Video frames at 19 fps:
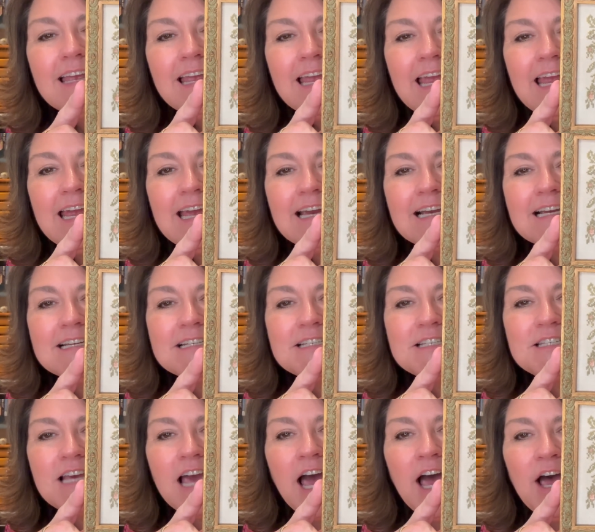And
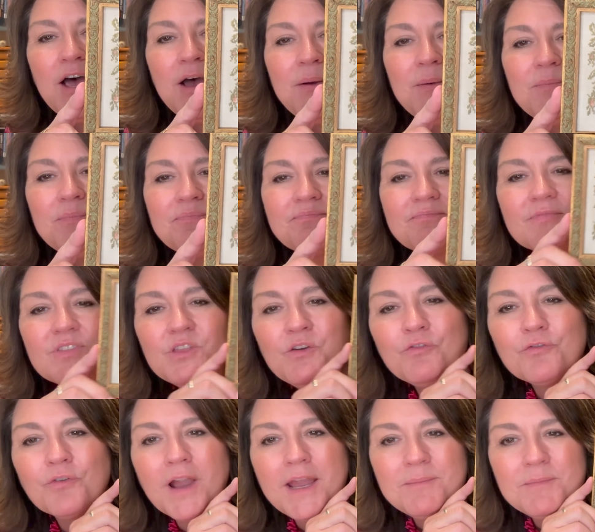the
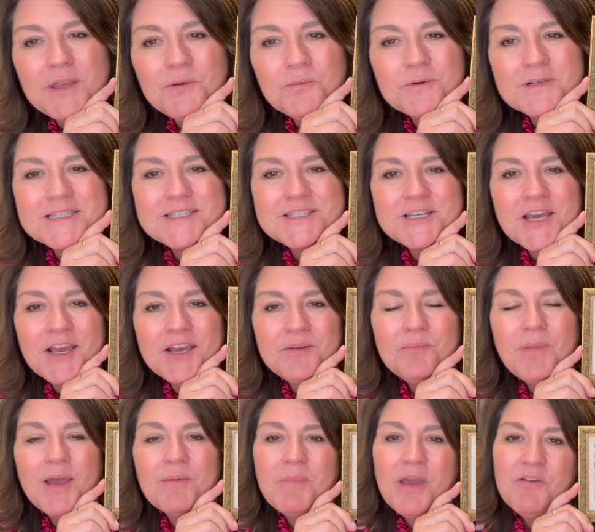framing was done
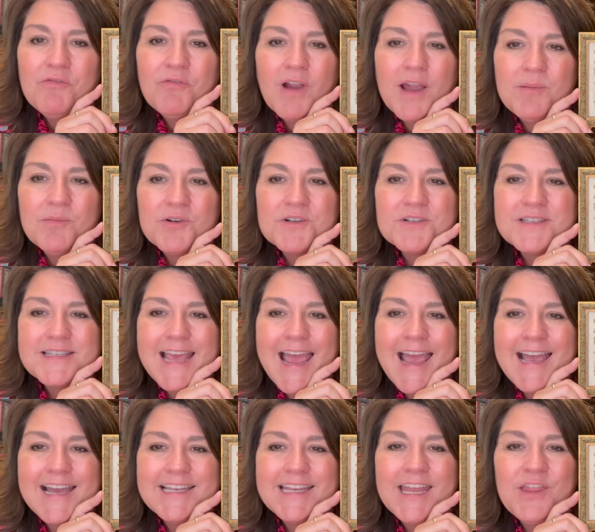by my framers
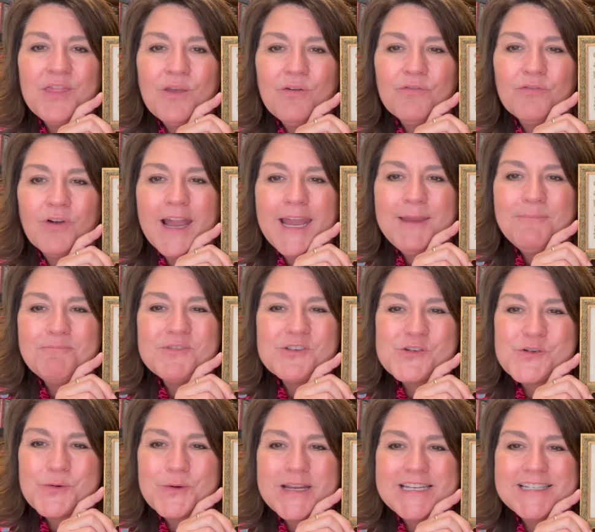at In the Frame.
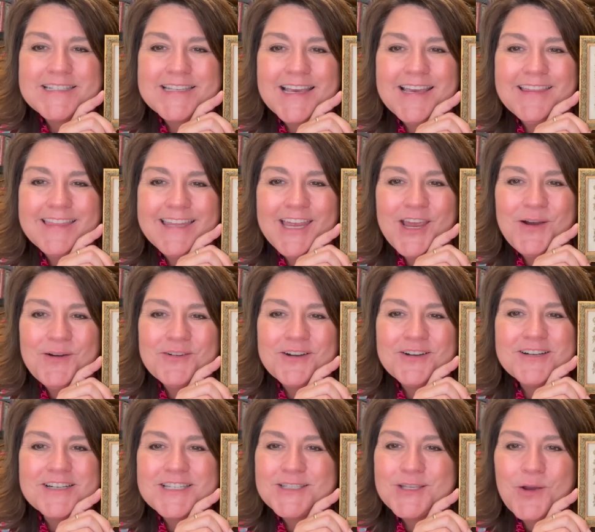Teresa, the
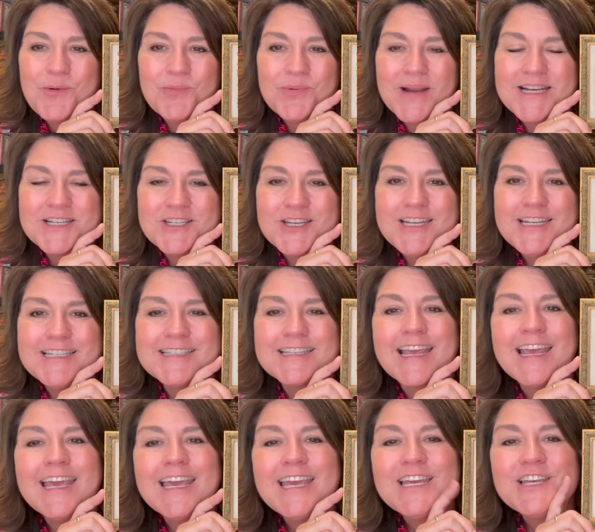owner, is so precious.
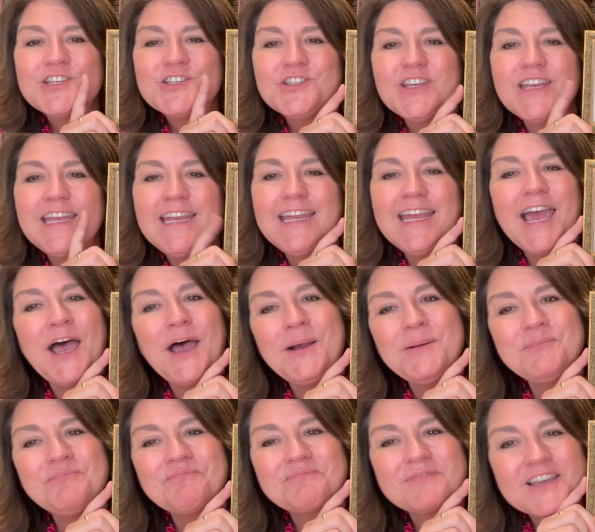She's
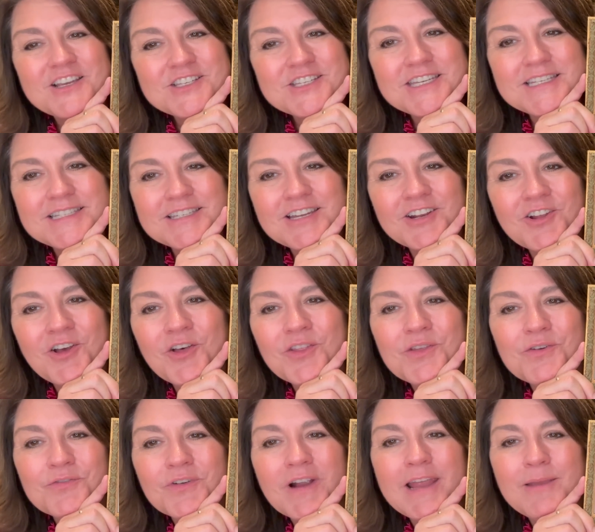done all the
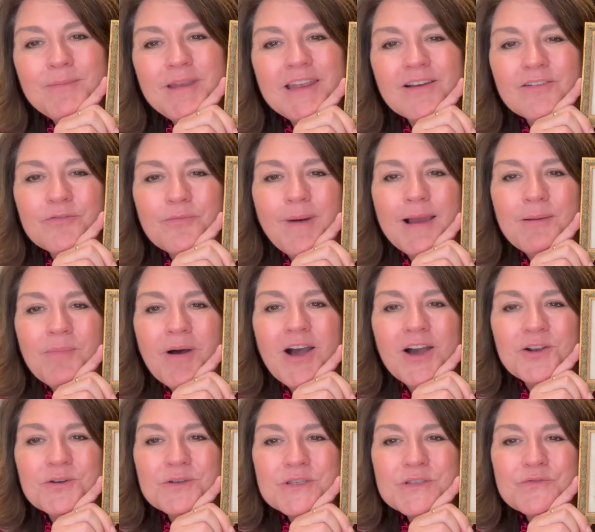framing of my
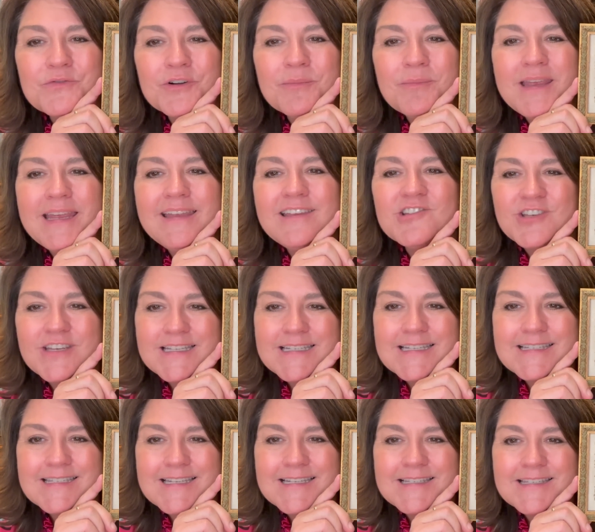models for me. She's
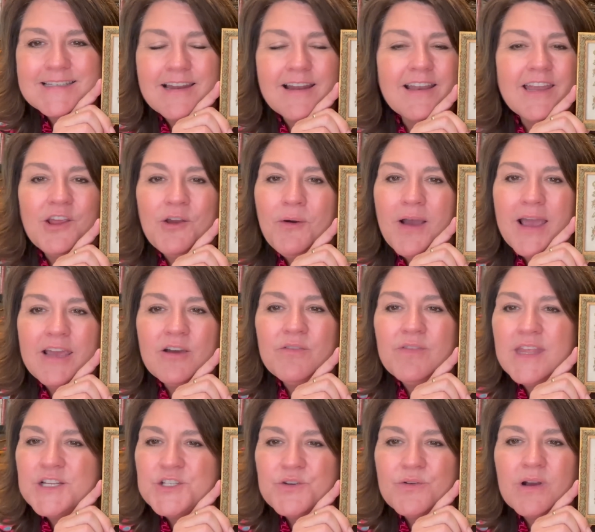in Cincinnati, Ohio, and
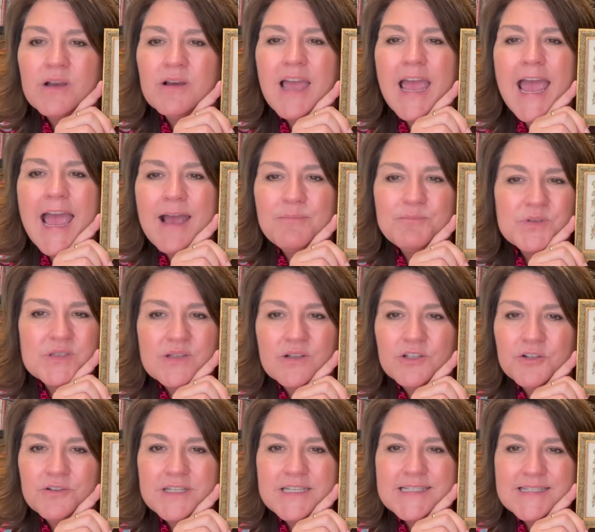they do an
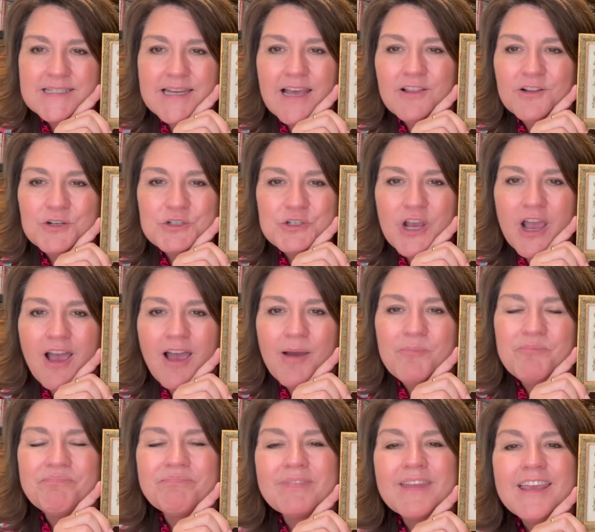absolutely stellar
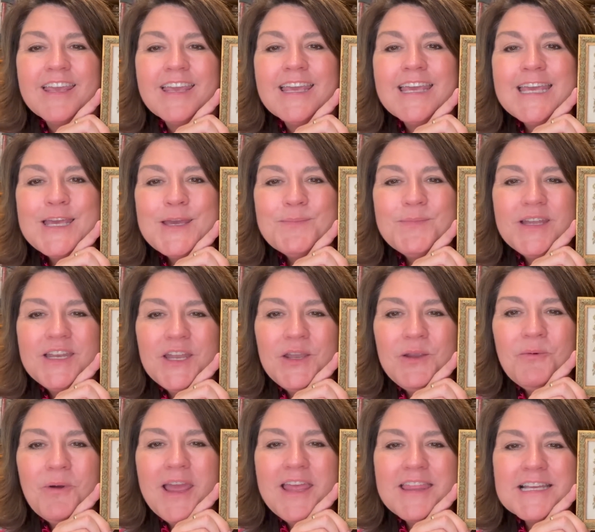job. But
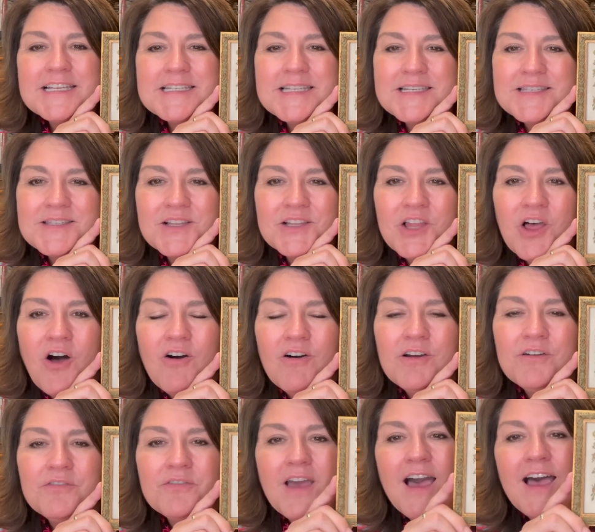anyway, this is the Law
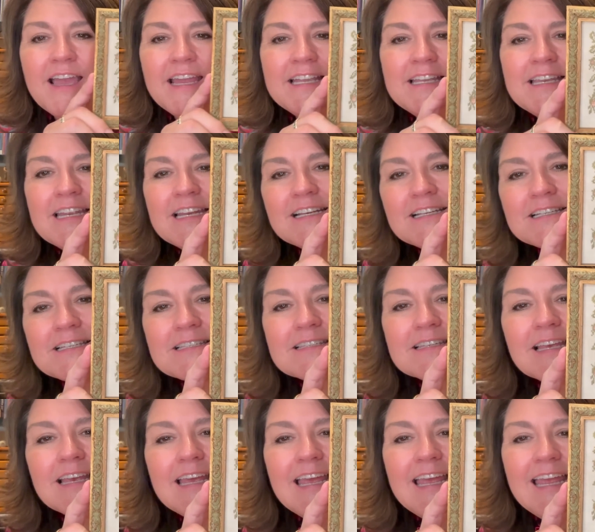of Kindness,
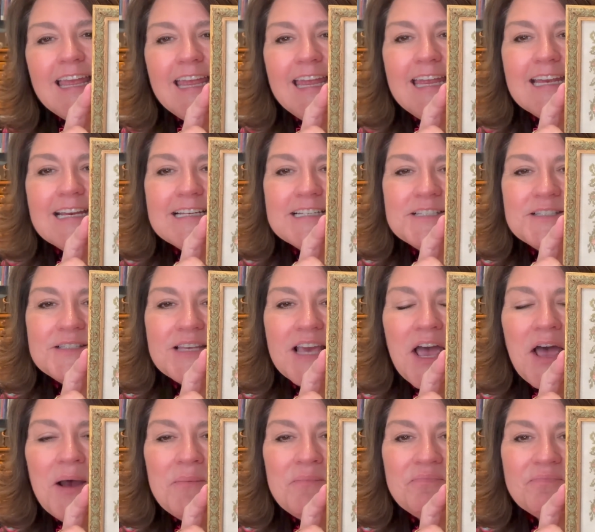and
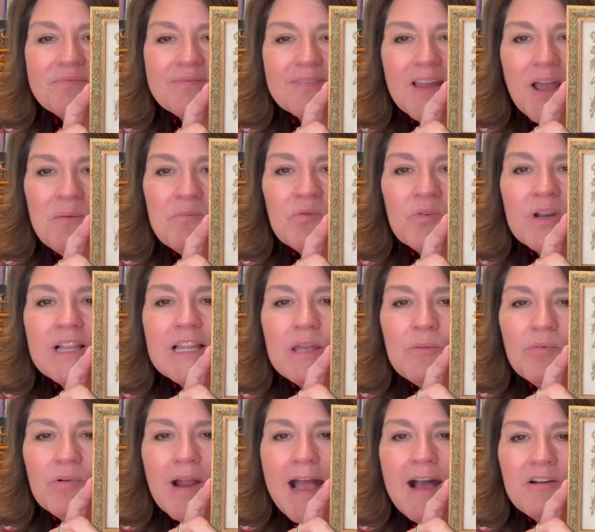I'm really
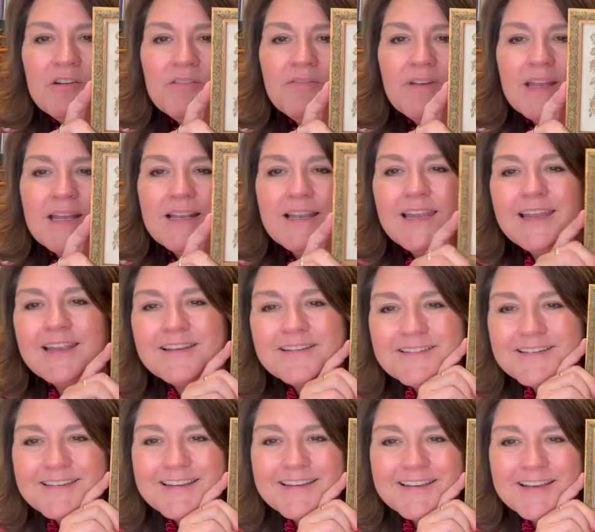proud of it. And
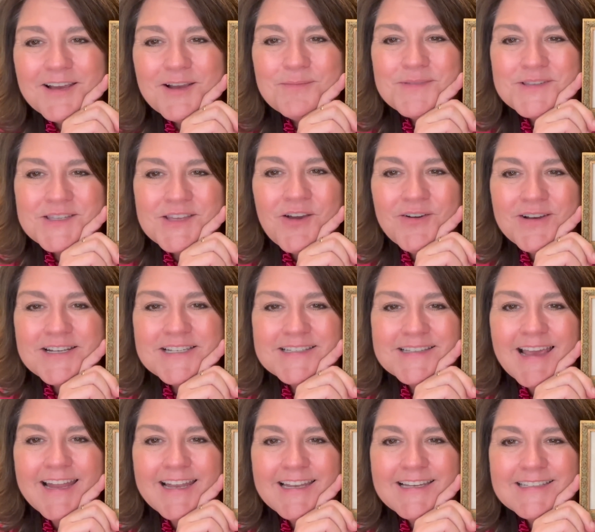I'm so
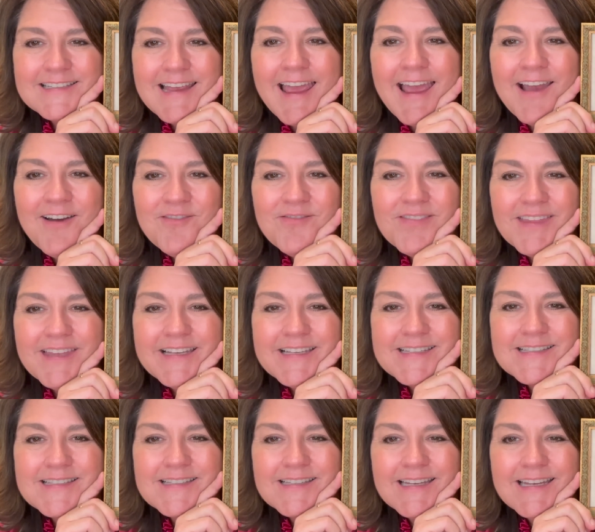excited to have
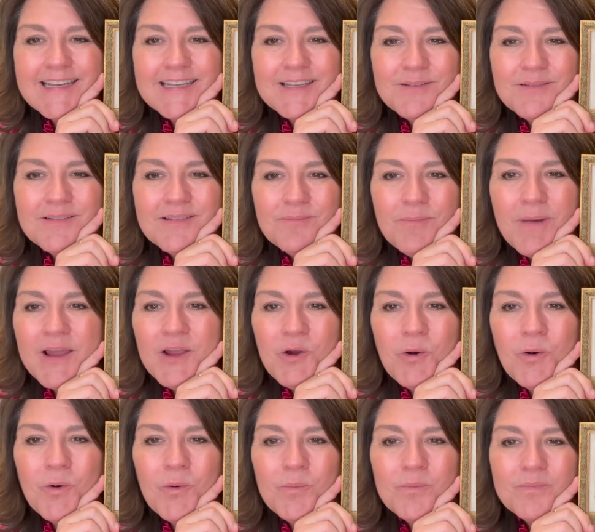this in my
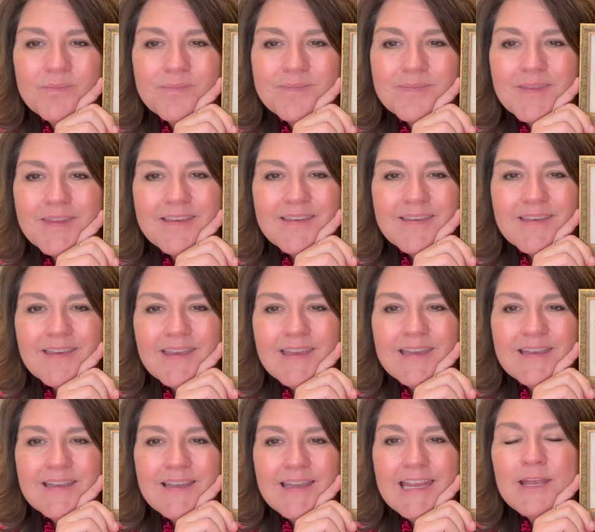home
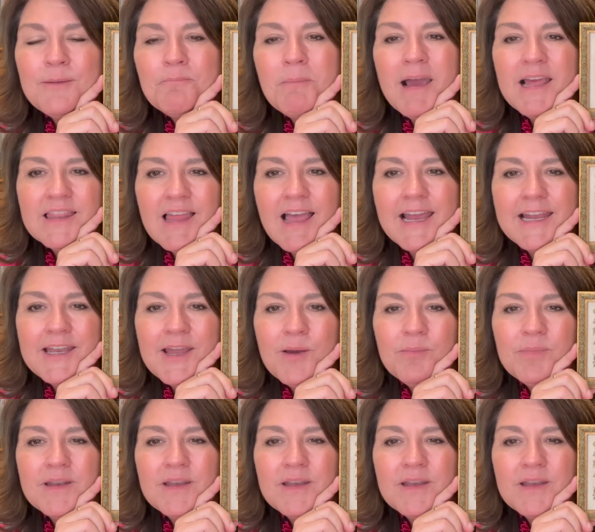and in my lineup.